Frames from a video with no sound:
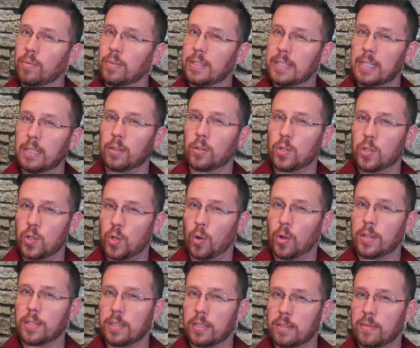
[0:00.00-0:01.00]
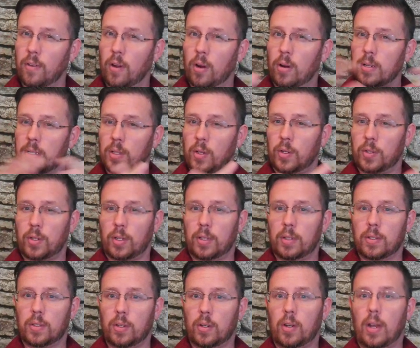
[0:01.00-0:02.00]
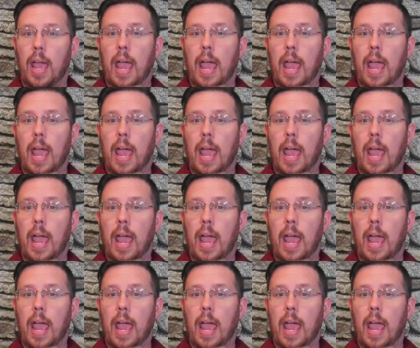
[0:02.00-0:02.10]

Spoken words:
dealer's choice as far as looks are concerned.